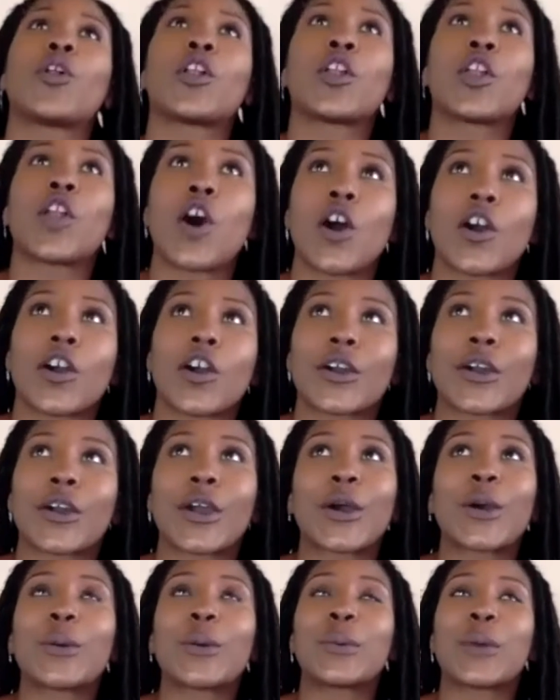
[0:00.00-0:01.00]
long
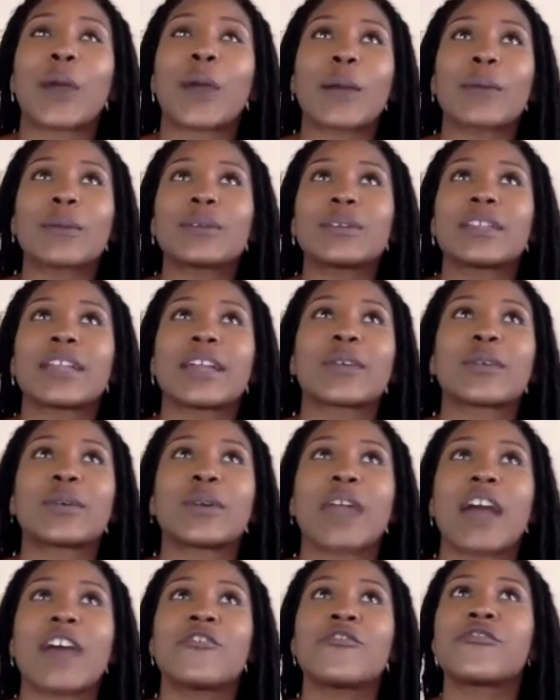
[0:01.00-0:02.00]
ago, probably like when
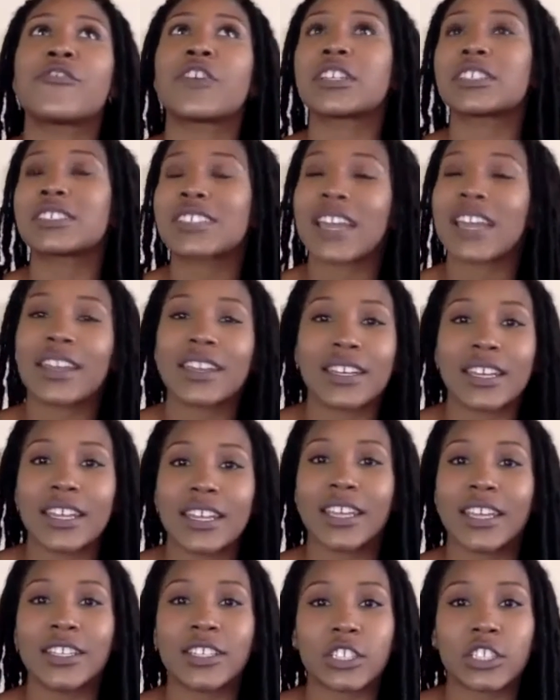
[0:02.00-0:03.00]
I first got in the
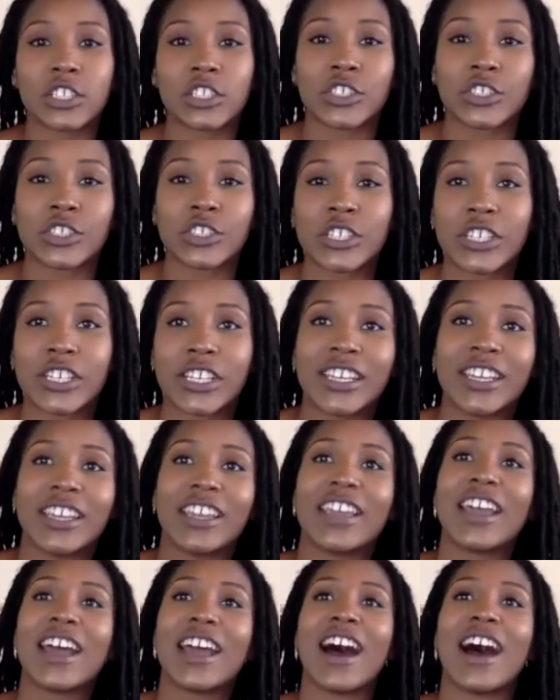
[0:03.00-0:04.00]
industry.
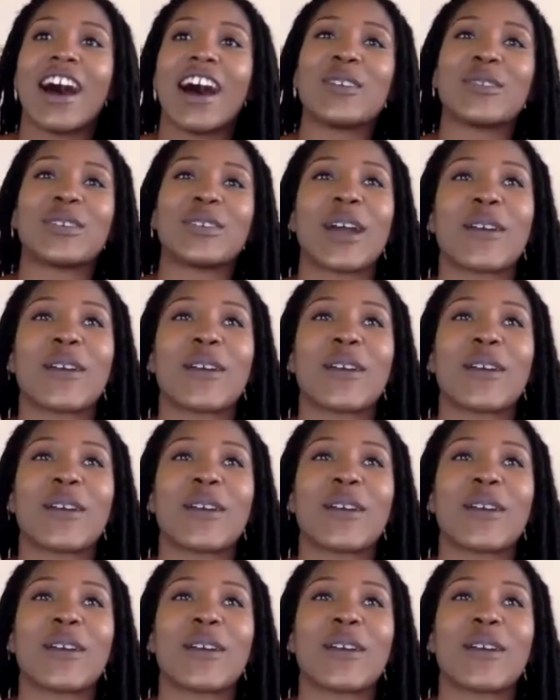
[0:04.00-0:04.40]
When I